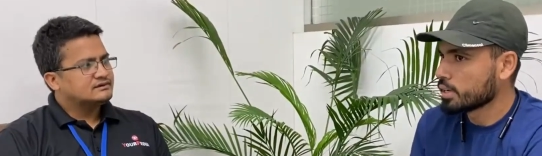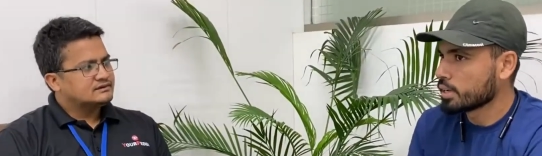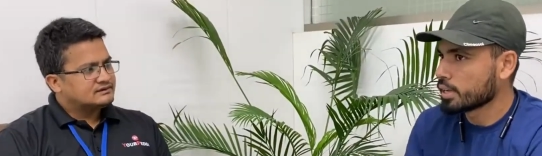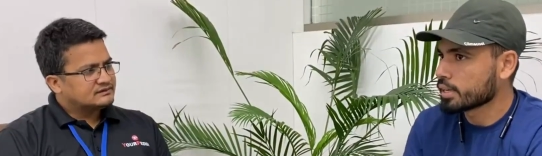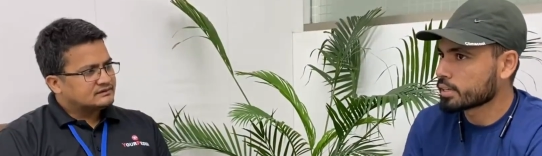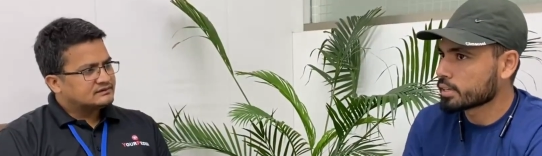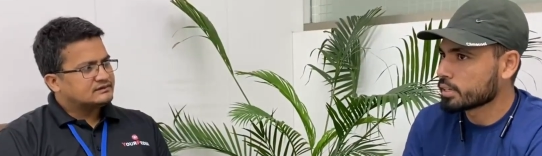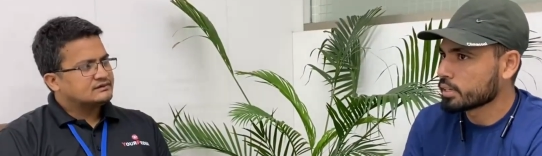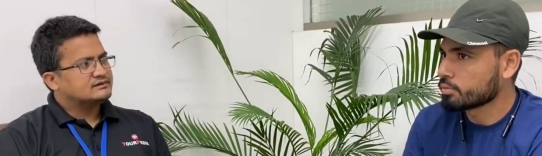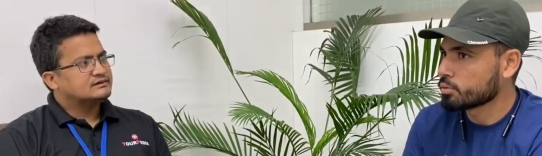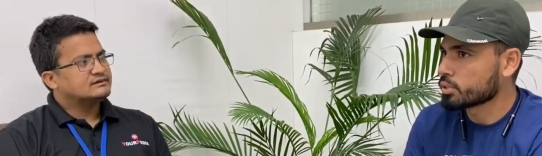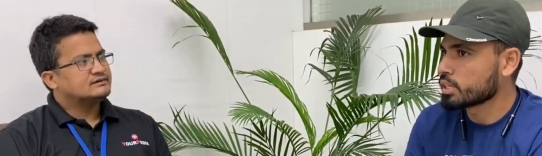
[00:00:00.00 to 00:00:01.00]
Speaker 1: Like
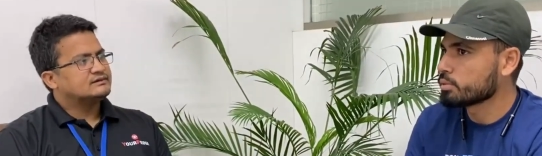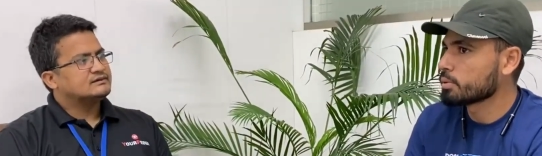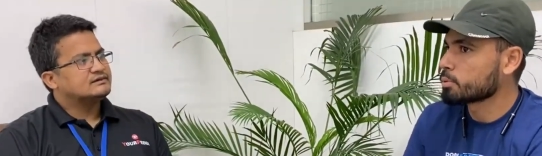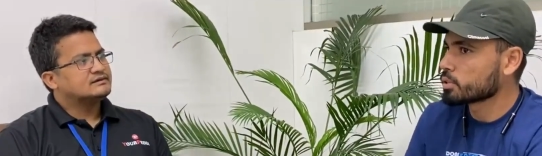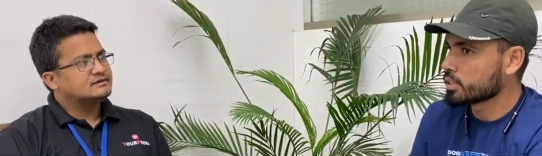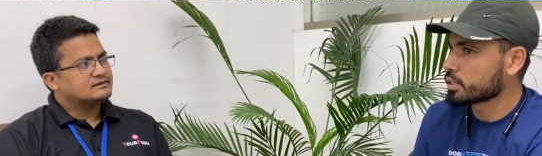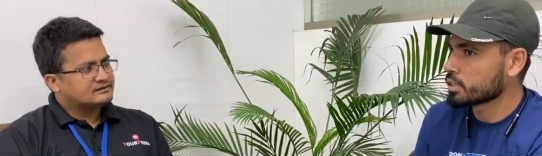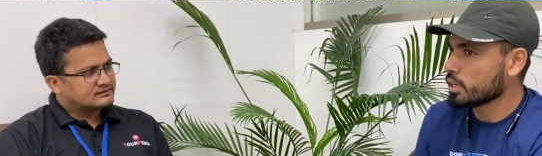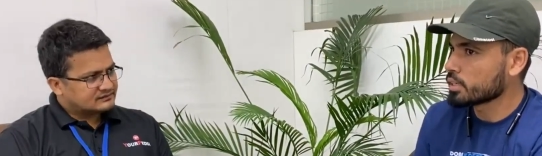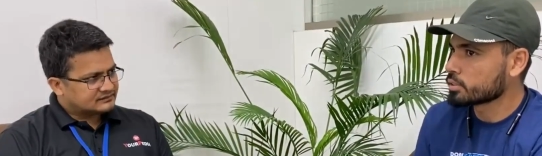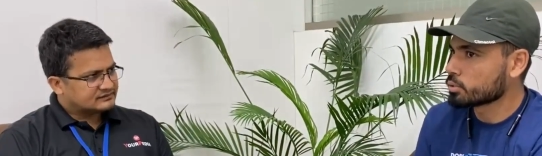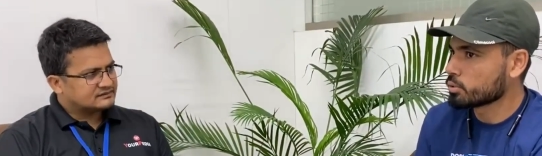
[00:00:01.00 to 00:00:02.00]
if you give your project
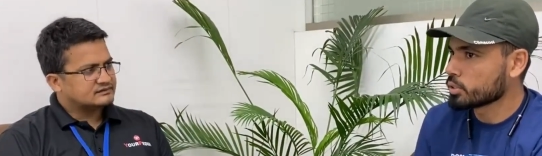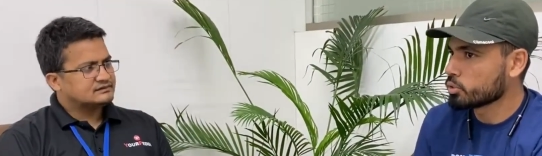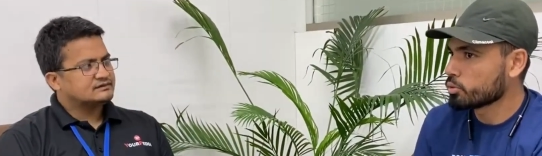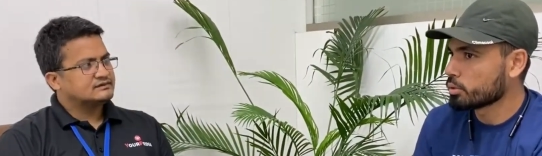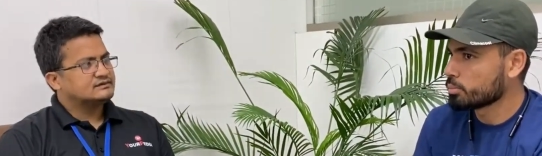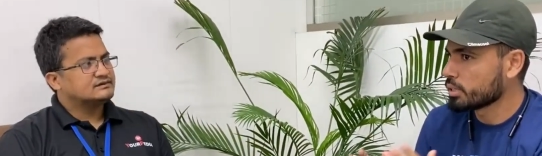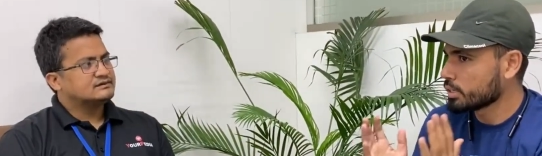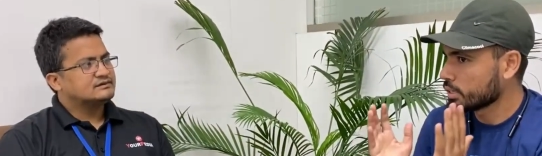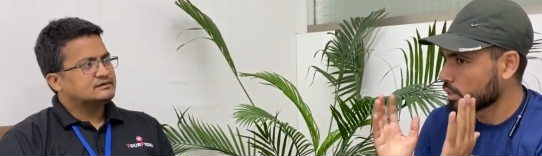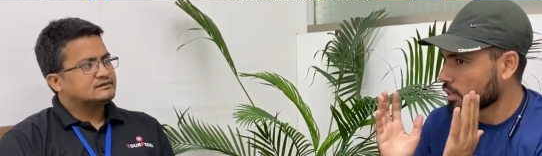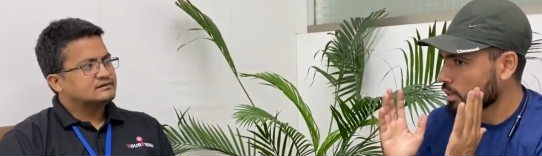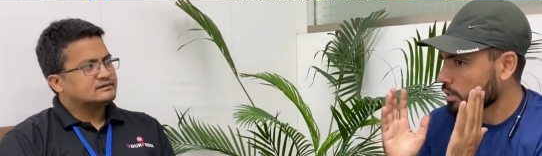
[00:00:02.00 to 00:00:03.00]
now, so you will be
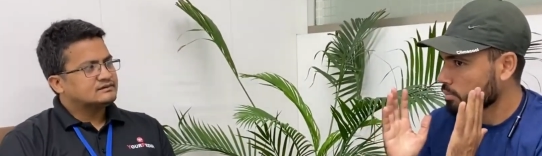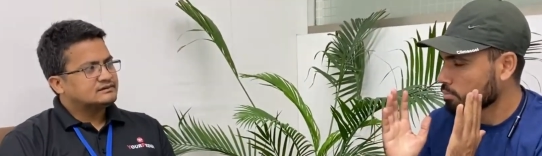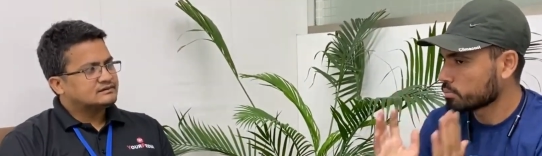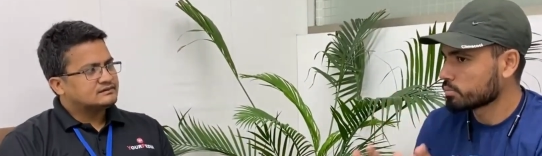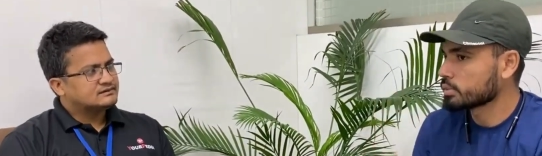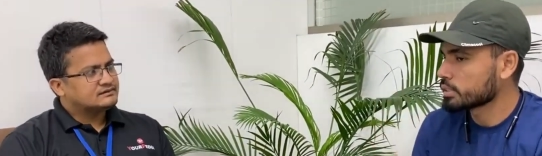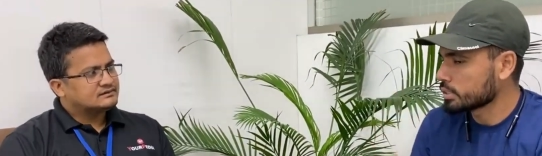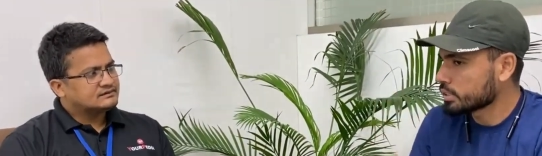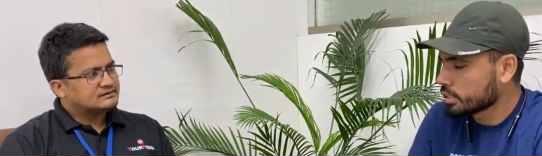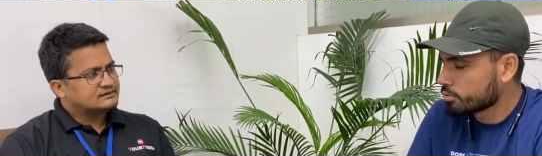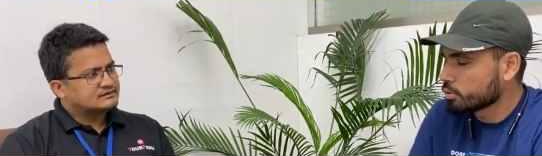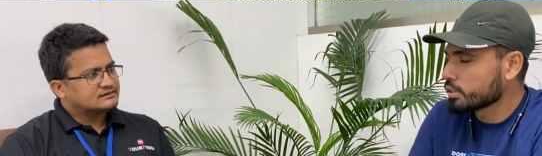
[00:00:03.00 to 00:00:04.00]

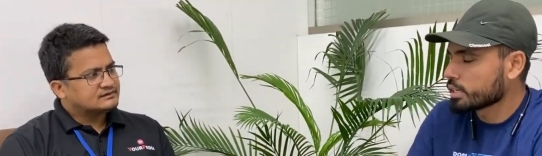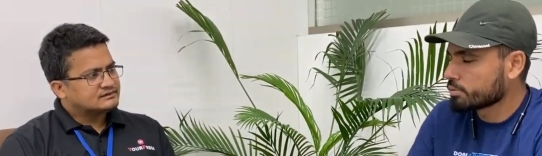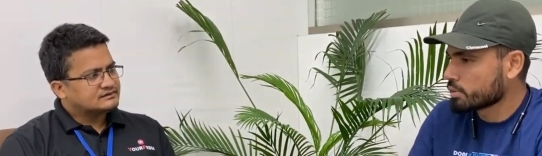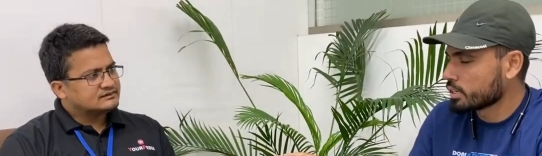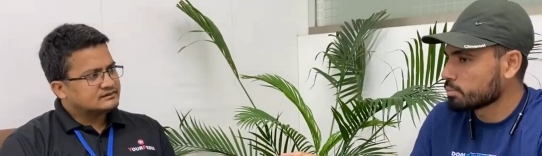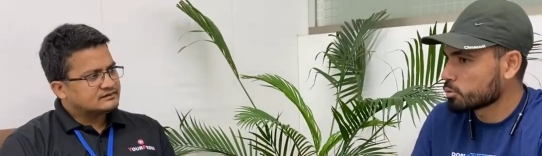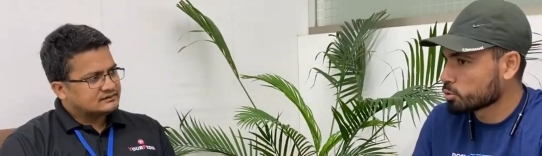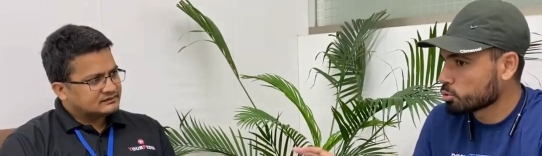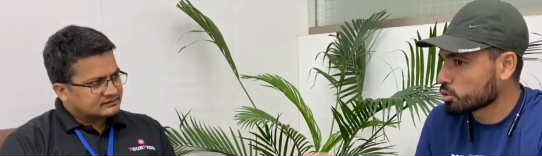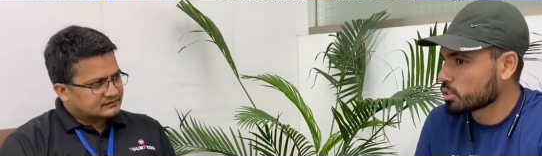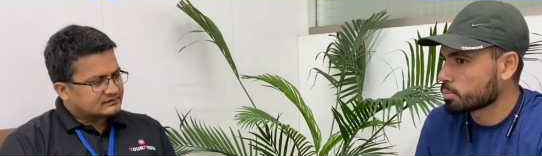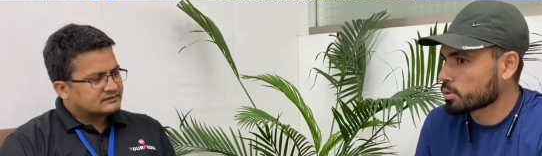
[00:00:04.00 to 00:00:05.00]
if you will get freedom to
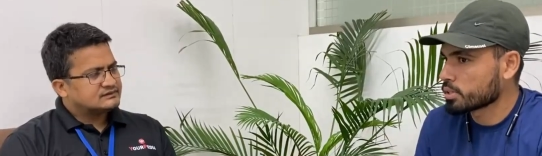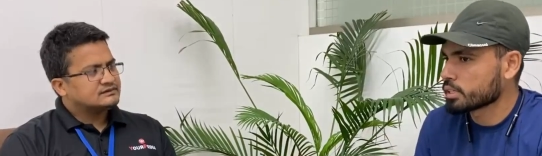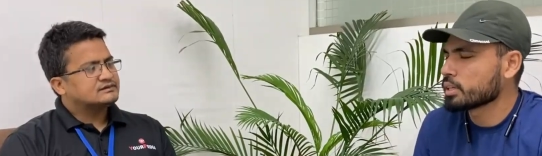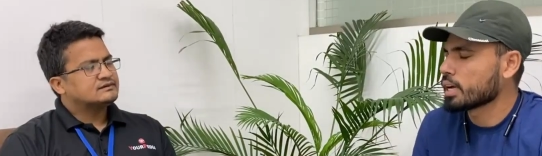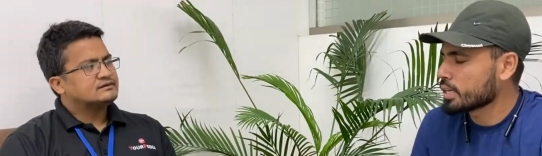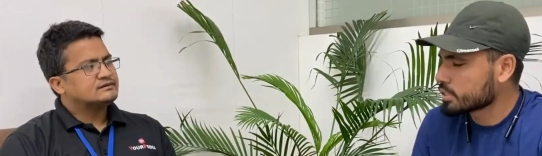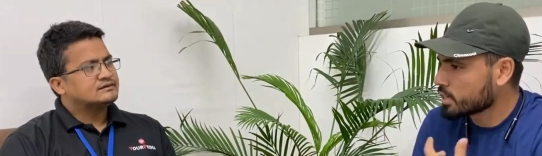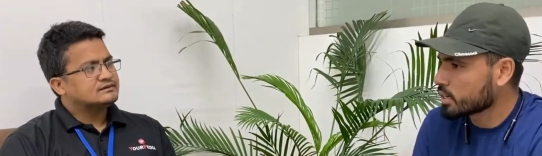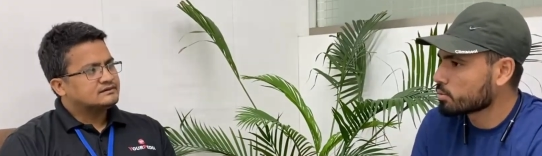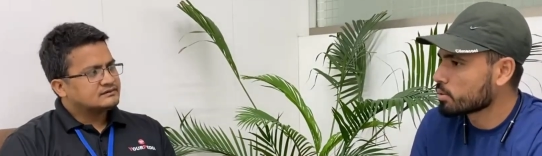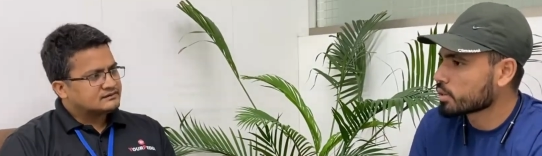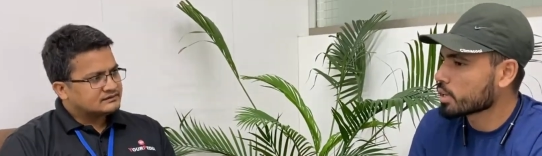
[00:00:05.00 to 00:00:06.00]
choose the project. So I
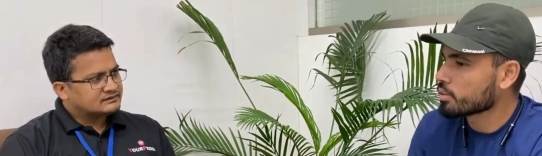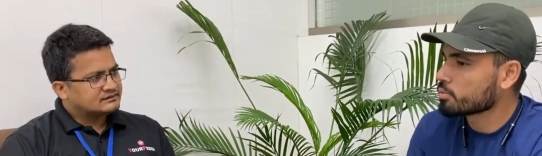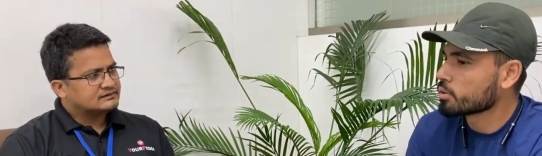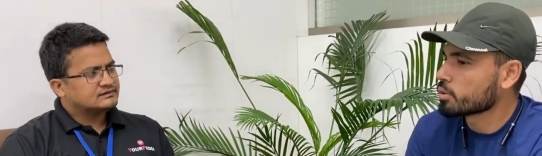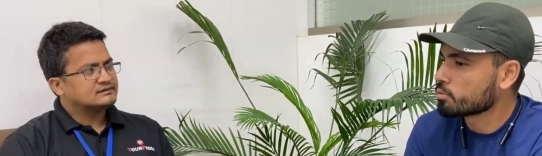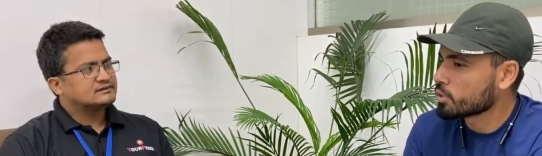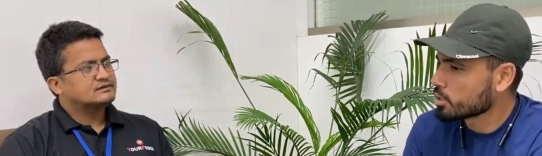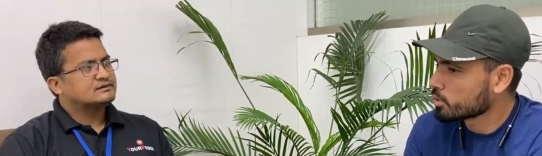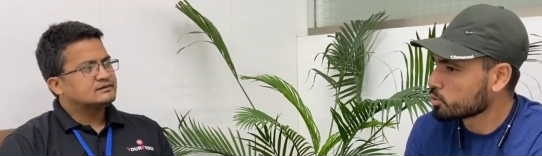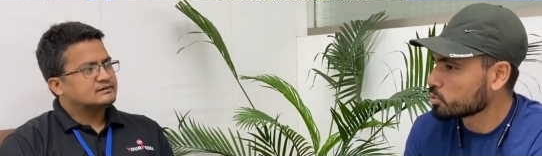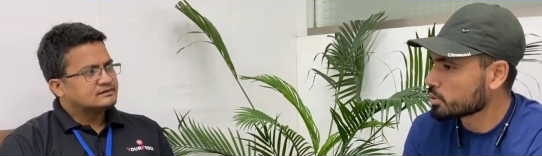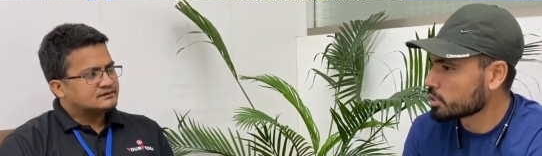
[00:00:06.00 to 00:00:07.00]
started working for 1 or
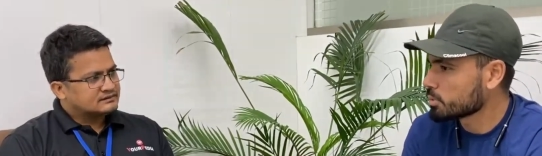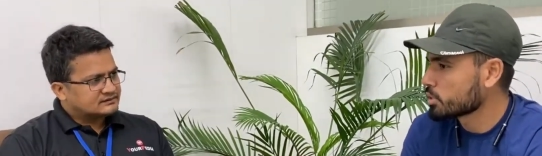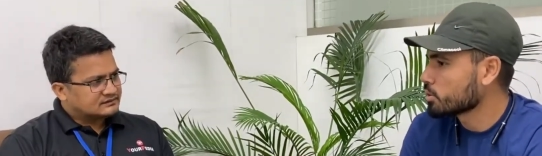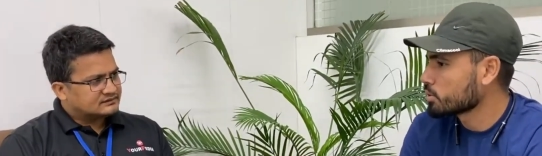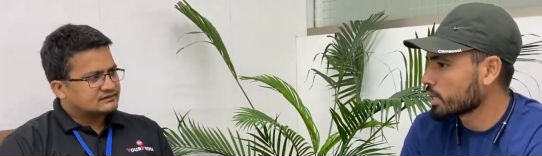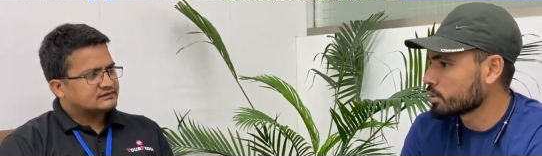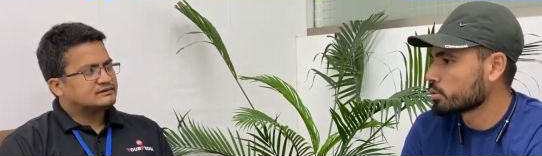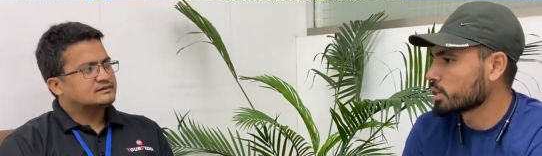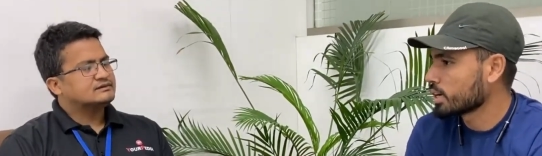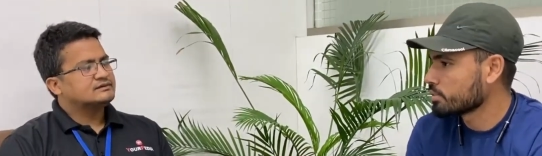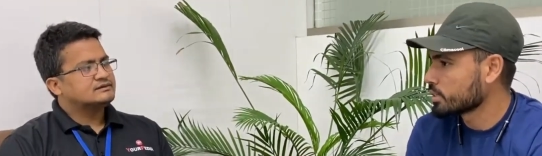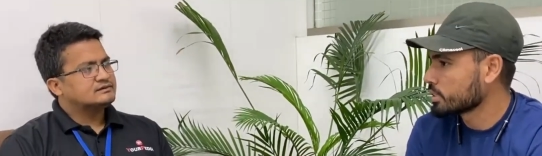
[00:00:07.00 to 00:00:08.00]
2 months because I don't
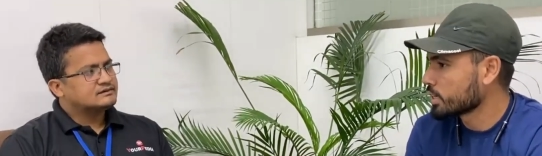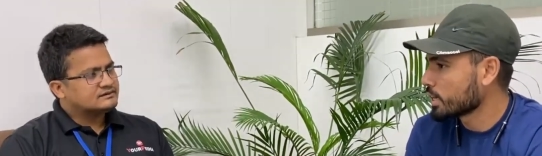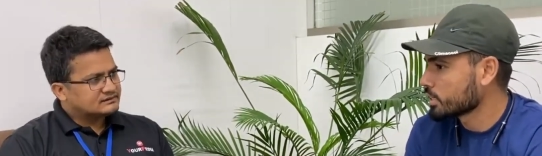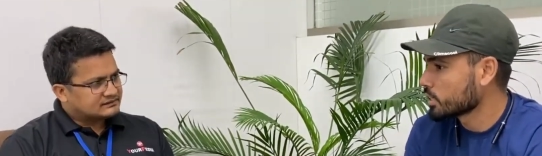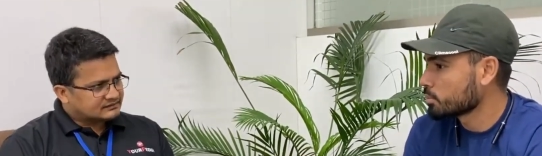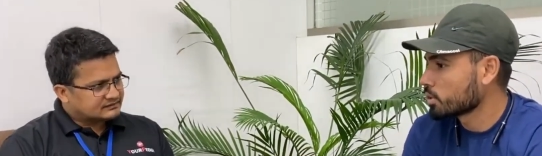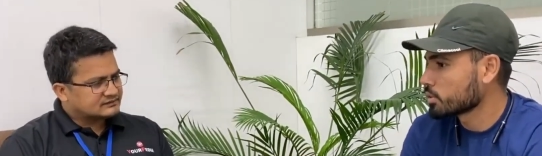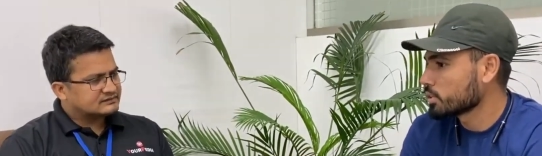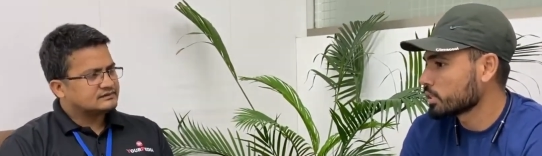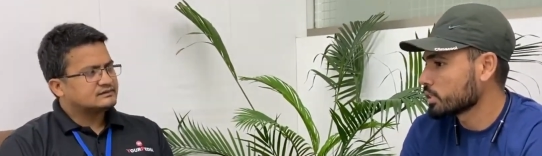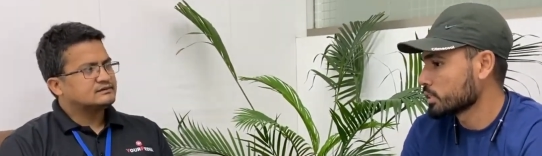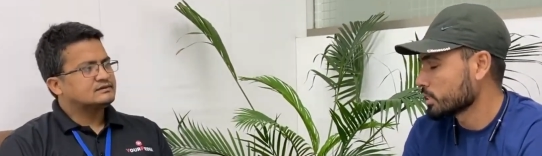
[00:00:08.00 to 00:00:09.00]
have any idea about
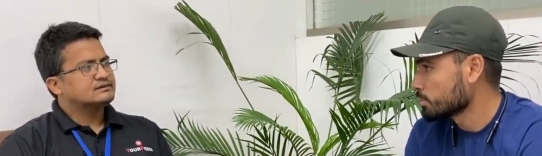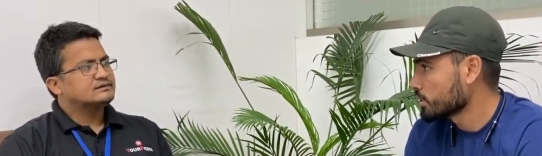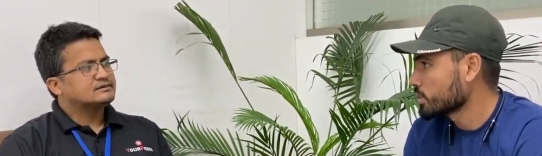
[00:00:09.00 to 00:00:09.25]
the deep